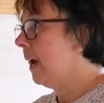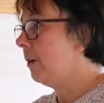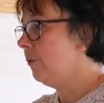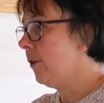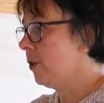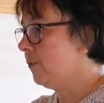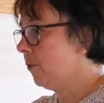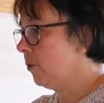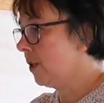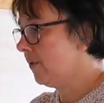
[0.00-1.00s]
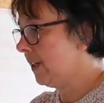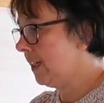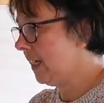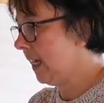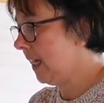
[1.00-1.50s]
our first focus for
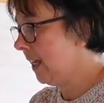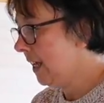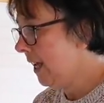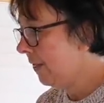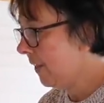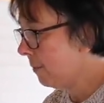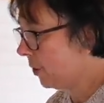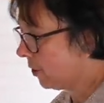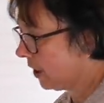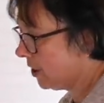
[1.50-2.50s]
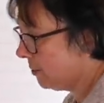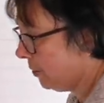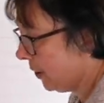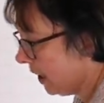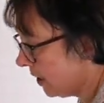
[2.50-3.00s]
today then we're going to put